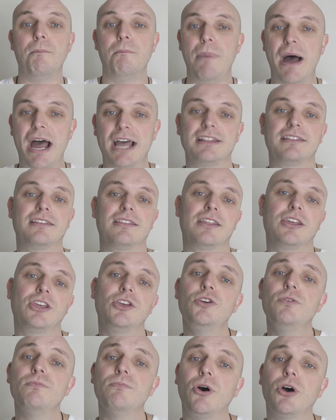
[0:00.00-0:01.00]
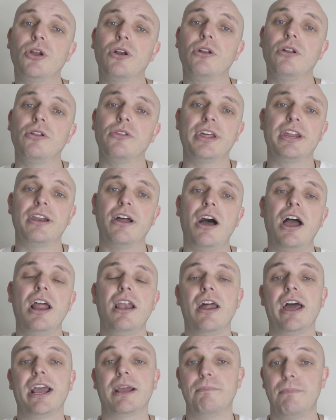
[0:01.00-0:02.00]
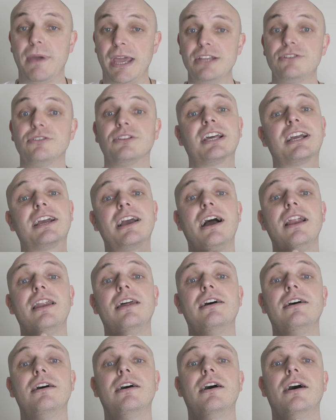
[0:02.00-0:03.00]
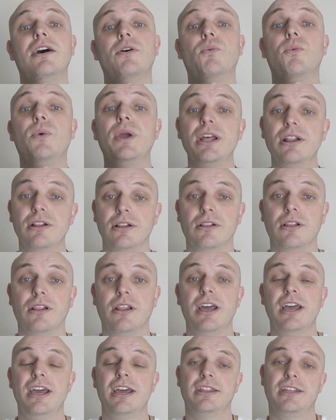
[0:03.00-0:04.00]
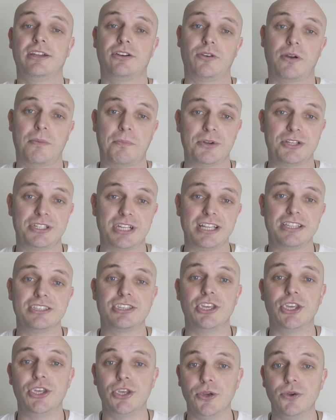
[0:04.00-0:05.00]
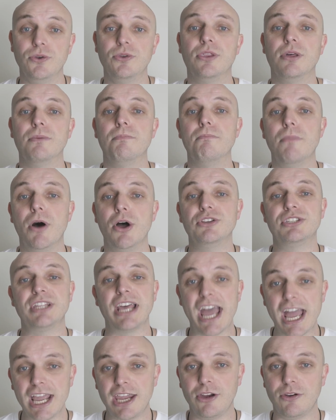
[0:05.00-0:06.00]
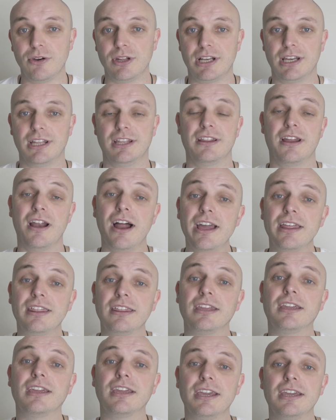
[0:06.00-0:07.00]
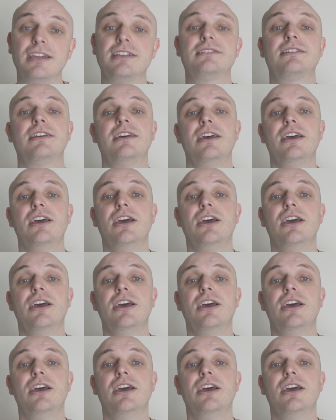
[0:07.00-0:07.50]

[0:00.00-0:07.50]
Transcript: but the hue model that I like best, or the color wheel that represents hue the most accurately that I think is